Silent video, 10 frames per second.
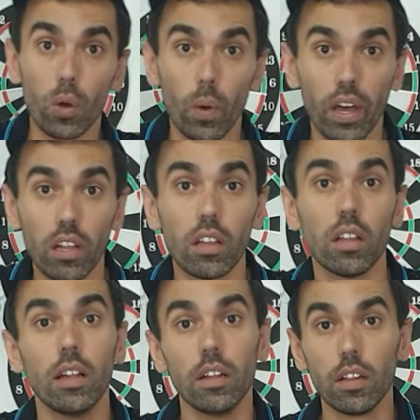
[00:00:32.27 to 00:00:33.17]
you're well.
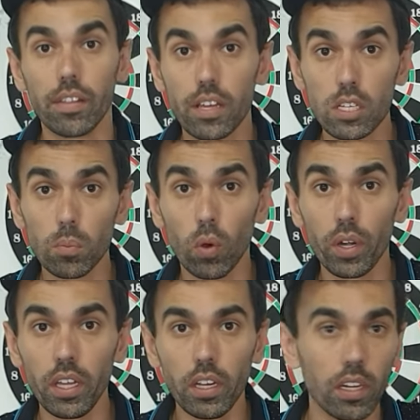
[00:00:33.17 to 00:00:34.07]
This
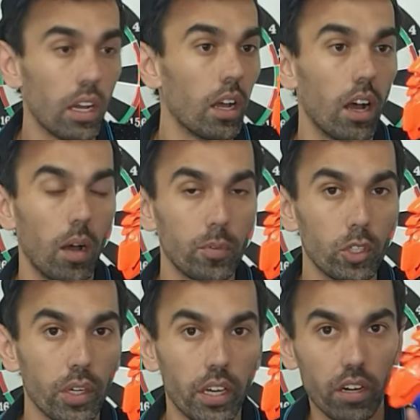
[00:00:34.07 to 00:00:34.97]
morning, I'm
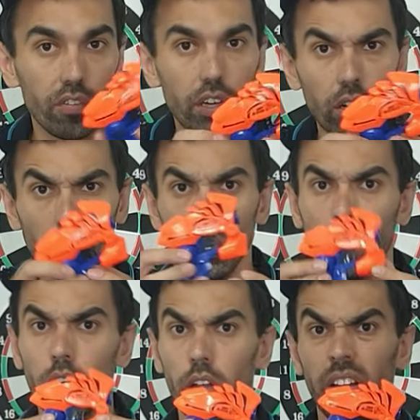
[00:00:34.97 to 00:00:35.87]
doing a
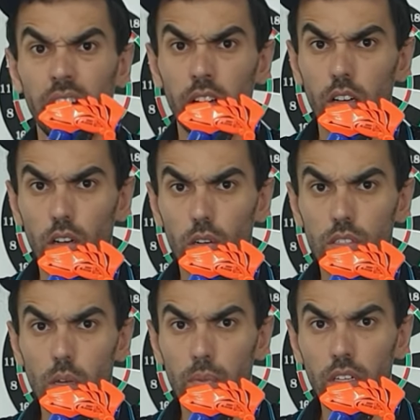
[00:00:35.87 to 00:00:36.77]
review
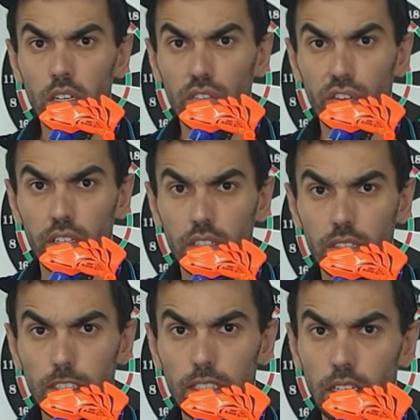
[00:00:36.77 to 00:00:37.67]
on something different.
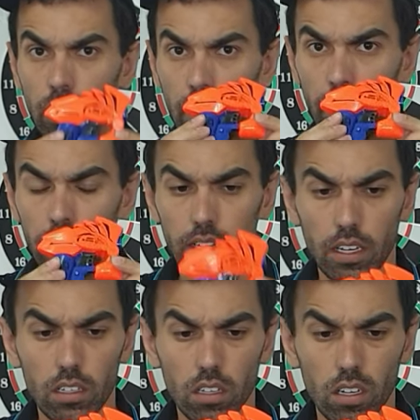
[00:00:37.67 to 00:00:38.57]

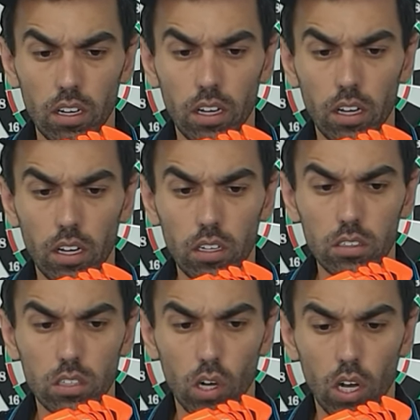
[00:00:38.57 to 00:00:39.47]
Uh,
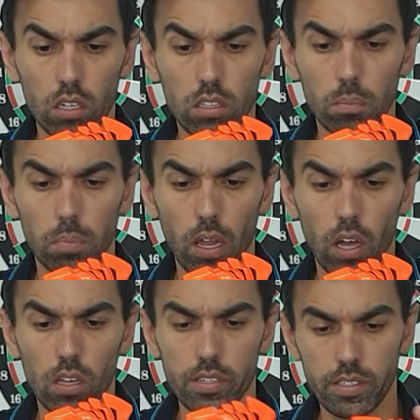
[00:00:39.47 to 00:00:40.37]
Dart
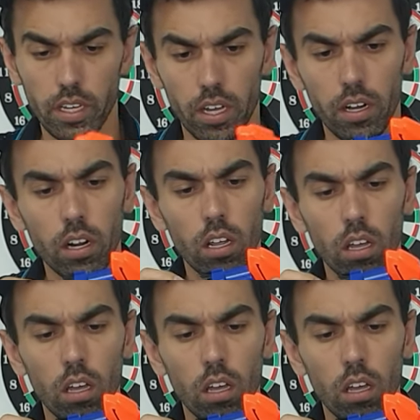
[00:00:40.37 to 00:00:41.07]
Blaster